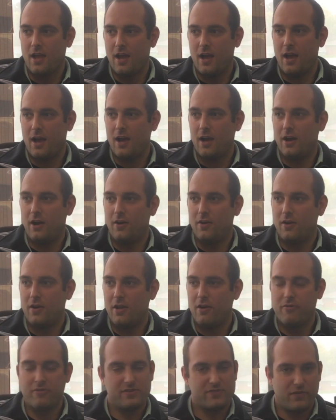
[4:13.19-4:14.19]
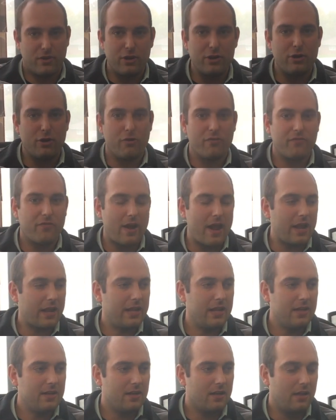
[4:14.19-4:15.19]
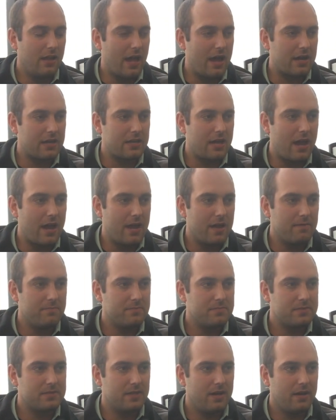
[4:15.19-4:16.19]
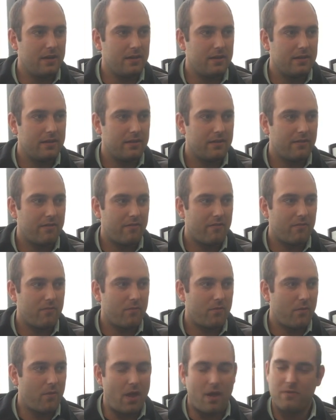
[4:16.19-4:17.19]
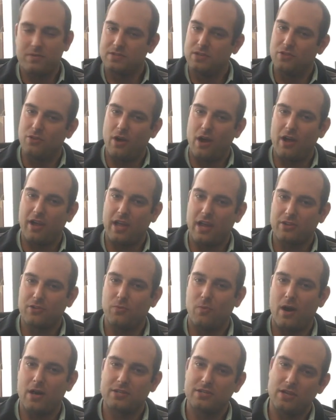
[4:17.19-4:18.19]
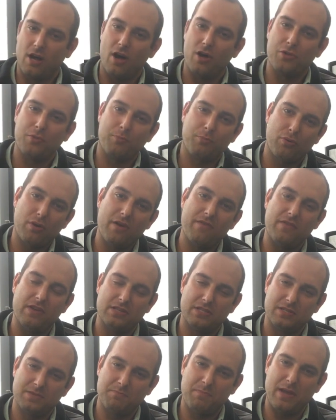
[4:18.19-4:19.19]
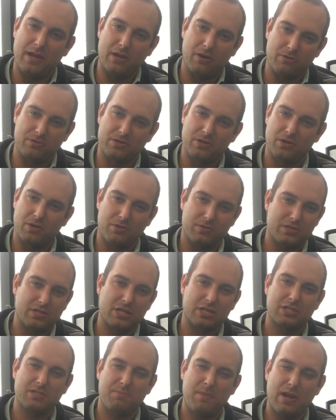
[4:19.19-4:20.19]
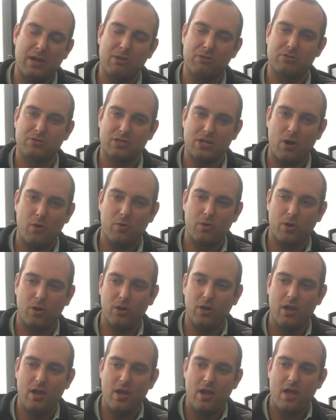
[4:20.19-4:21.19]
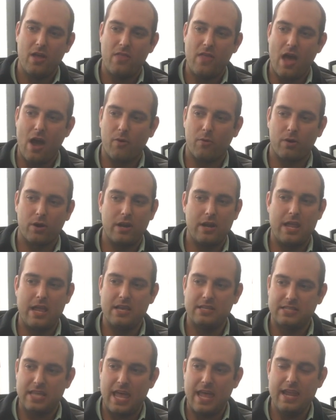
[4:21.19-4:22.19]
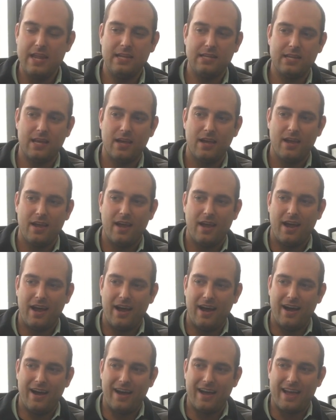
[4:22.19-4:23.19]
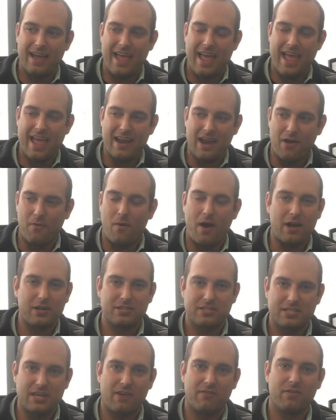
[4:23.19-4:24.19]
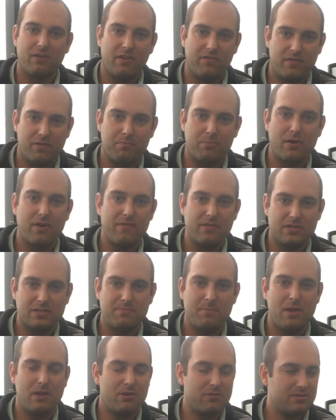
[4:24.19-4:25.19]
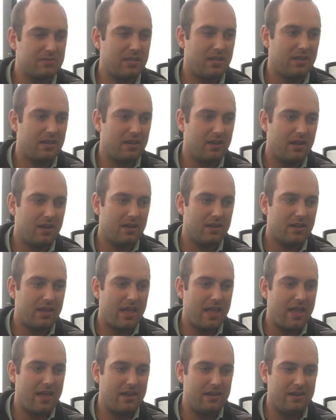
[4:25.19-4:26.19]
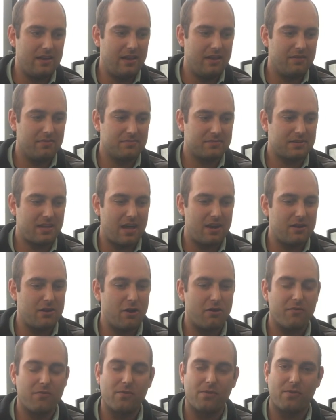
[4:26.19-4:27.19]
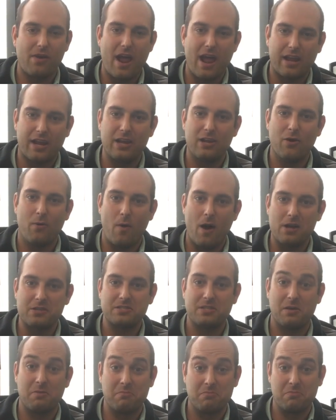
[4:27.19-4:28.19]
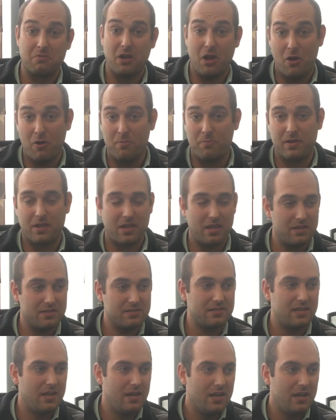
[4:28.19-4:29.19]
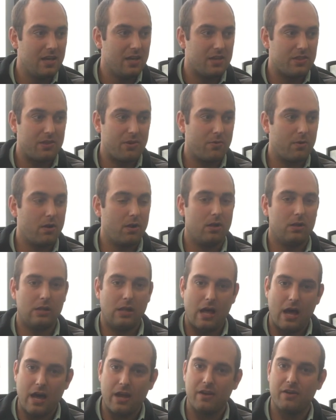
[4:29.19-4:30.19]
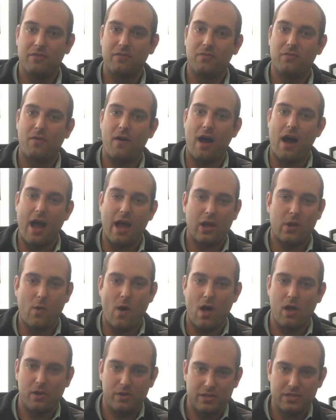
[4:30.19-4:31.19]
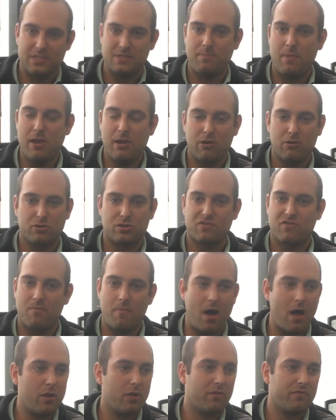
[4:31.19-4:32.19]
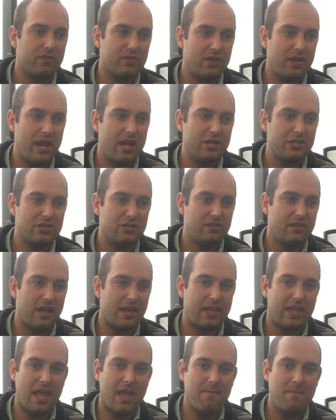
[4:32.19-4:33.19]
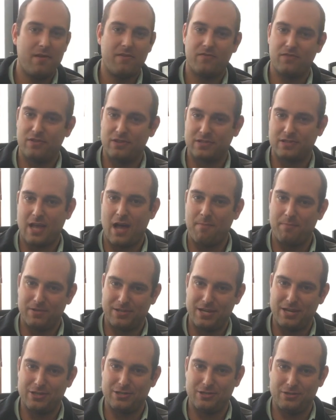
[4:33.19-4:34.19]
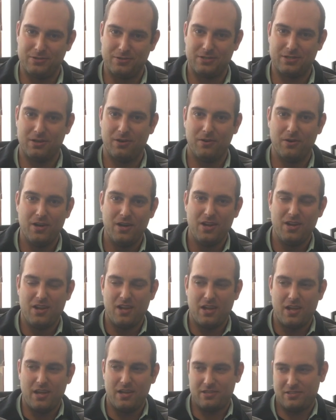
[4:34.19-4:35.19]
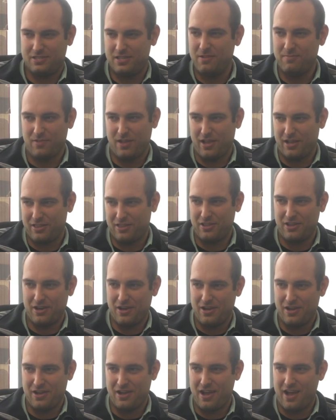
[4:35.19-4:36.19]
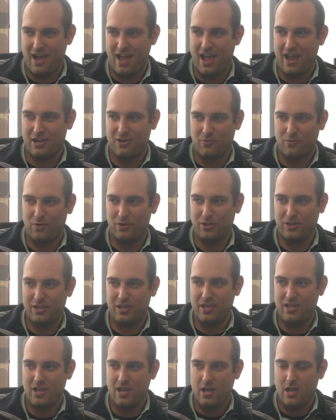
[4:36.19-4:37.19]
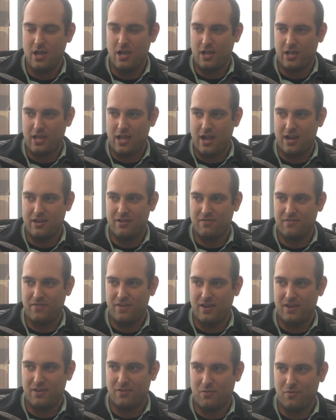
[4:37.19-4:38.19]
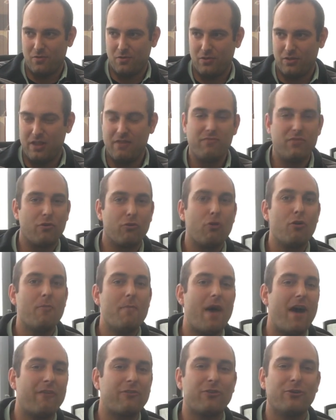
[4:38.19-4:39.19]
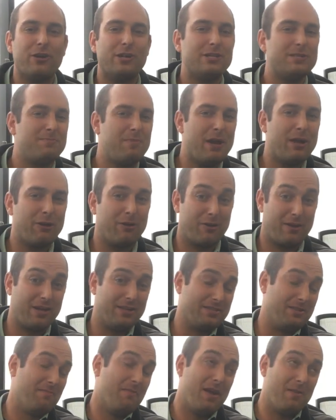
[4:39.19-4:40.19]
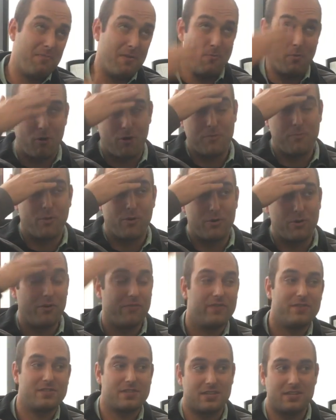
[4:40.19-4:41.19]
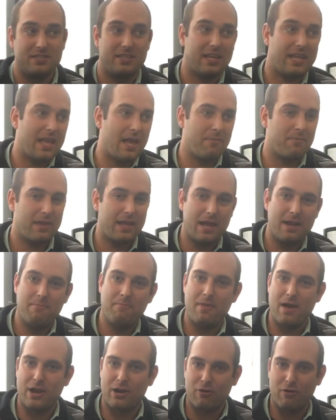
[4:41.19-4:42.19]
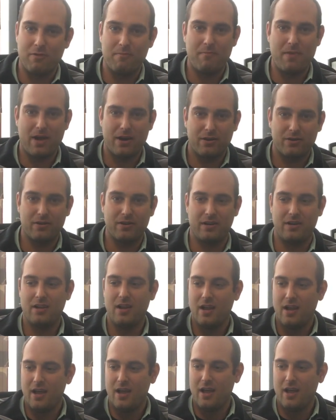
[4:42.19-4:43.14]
Uh, it was very nerve wracking. A lot of times, uh, I was in. I got to watch all the previous speakers. So there were six speakers total that were in his heat. Uh, and I watched several of the previous speakers that, uh, and it was kind of nerve wracking to watch them go because there were a lot of high quality speakers from all over the nation that came in for this competition. So it seemed like uh, I had to really kind of uh, leave the room after each speaker because it made me more and more nervous because they kept getting better and better. And,